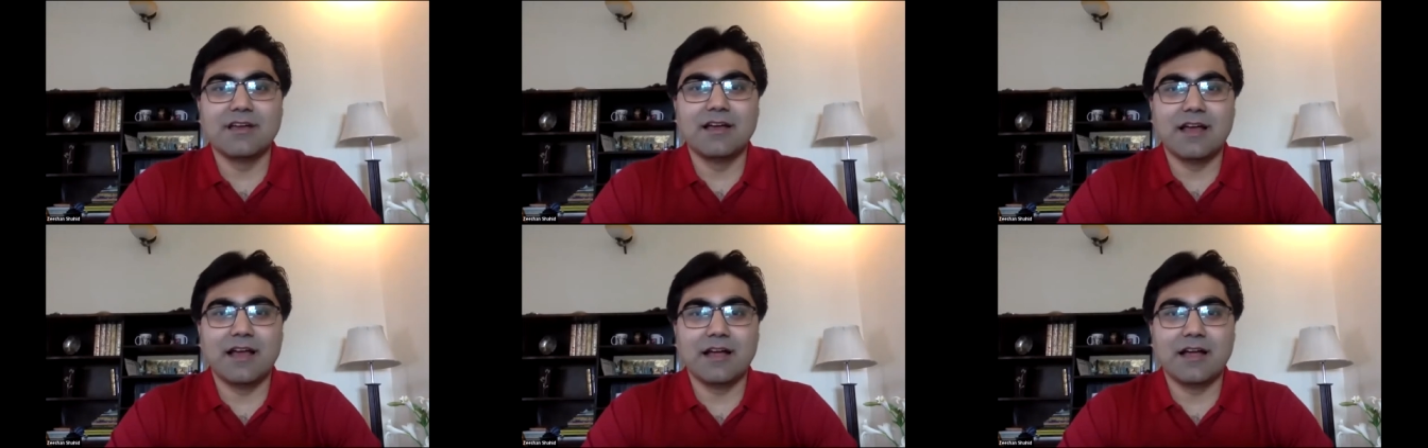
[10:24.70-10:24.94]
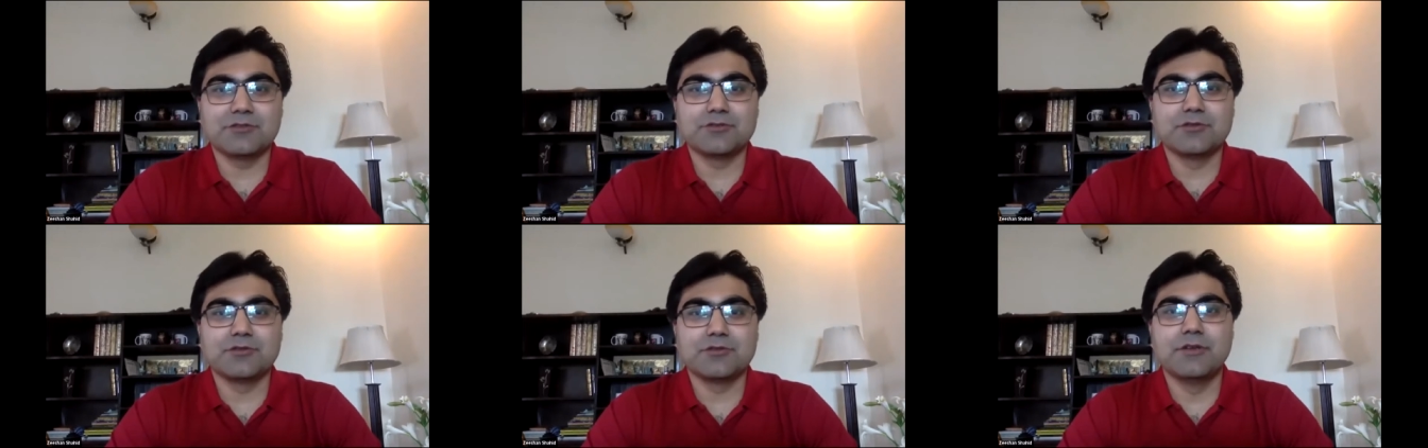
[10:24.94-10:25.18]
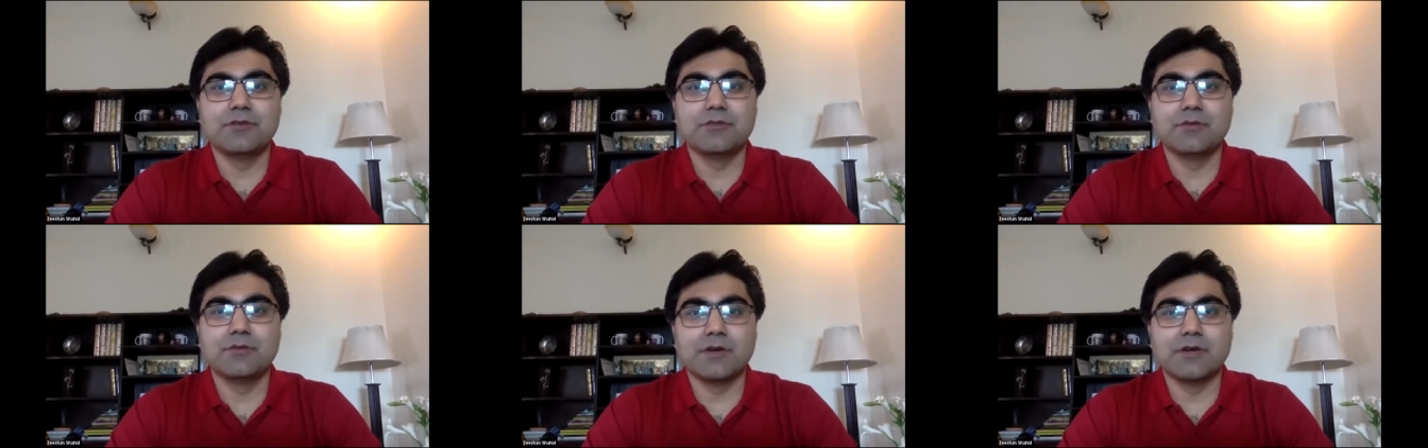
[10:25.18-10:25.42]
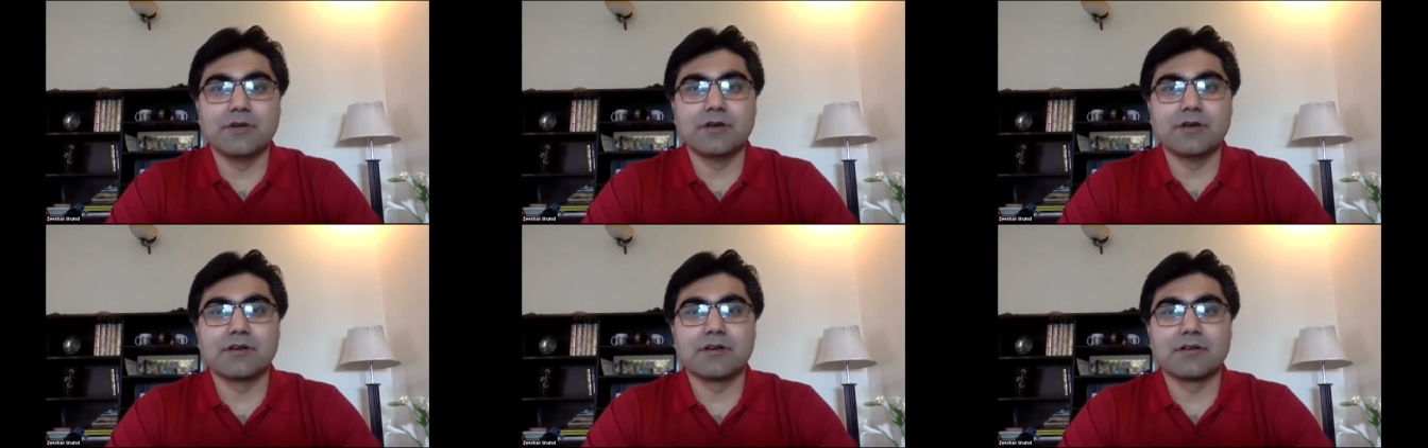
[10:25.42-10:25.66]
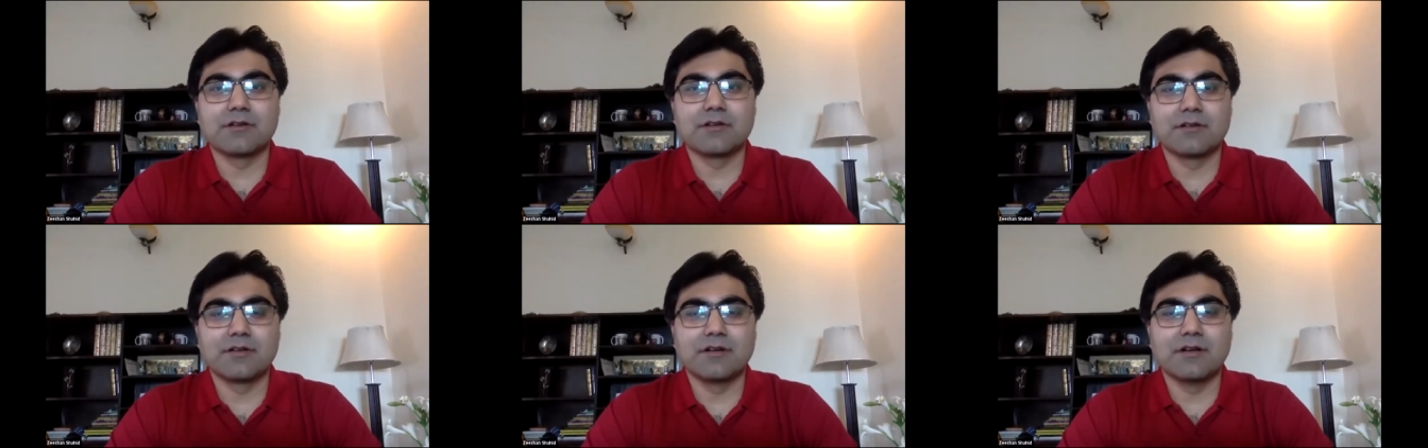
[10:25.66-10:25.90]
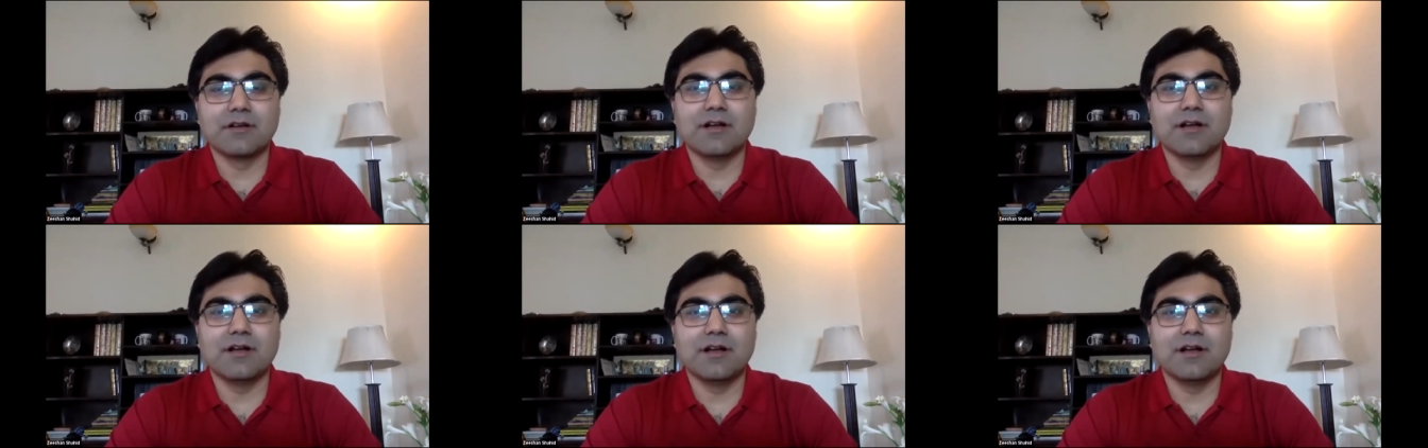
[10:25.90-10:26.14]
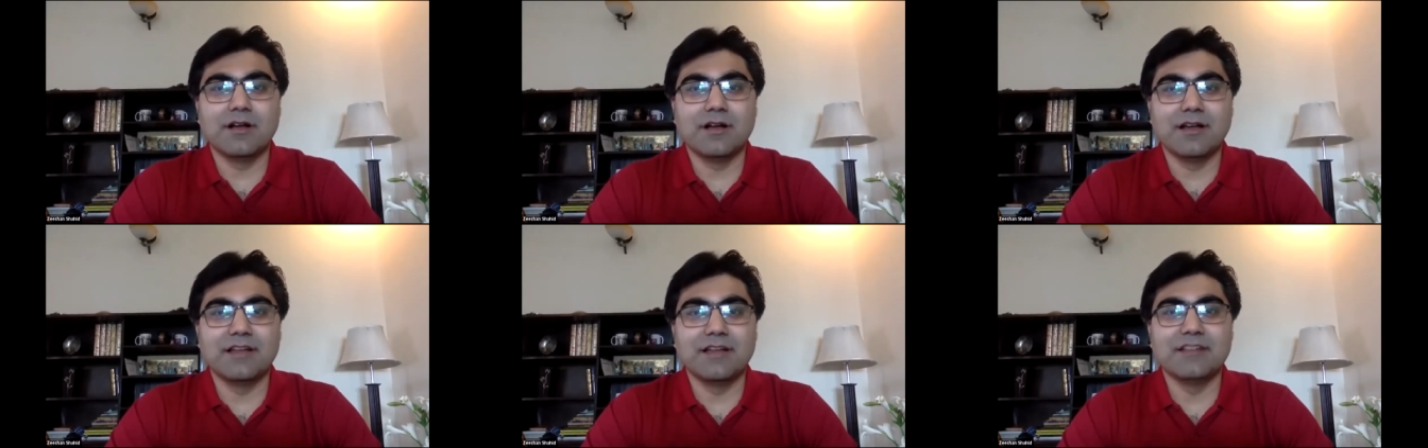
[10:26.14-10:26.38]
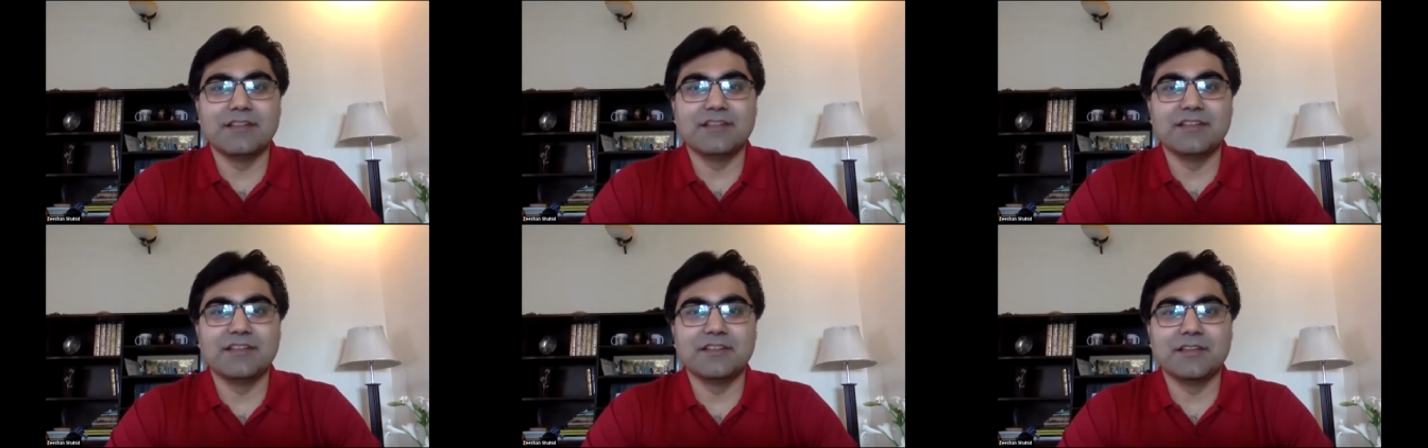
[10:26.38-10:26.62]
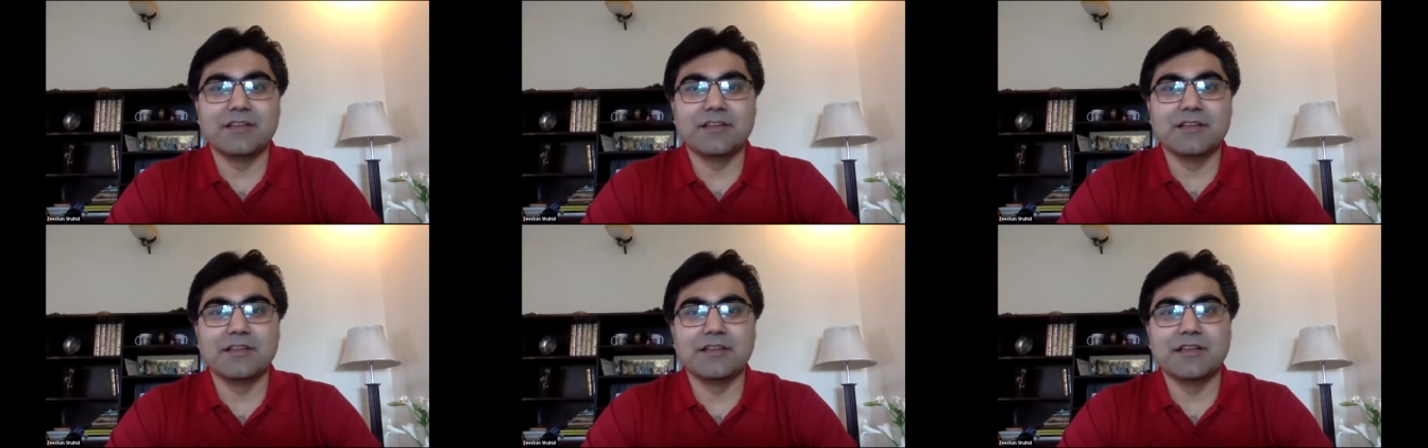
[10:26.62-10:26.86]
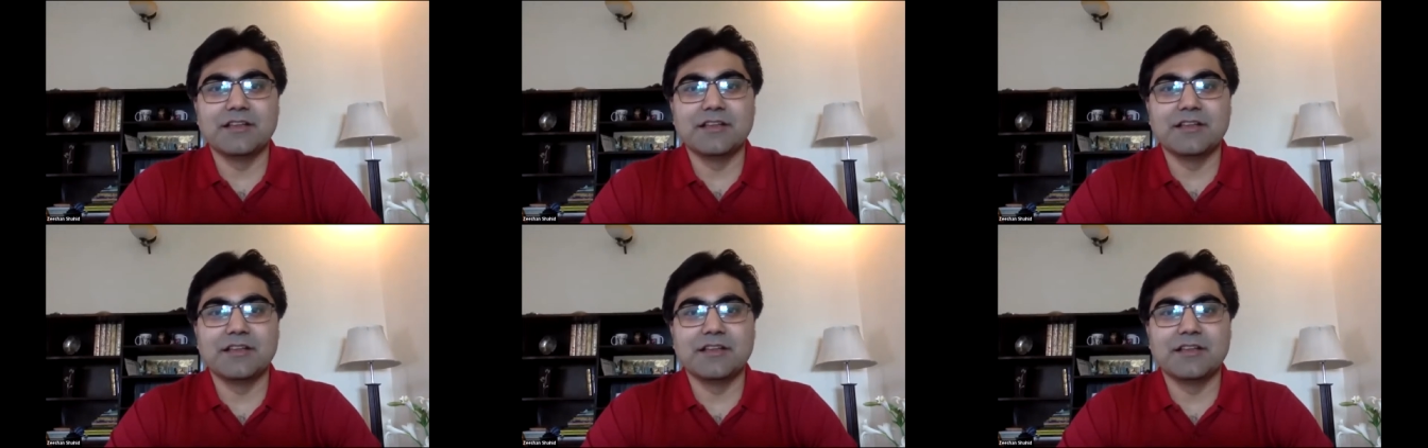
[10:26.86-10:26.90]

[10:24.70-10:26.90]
actually work uh, in, in,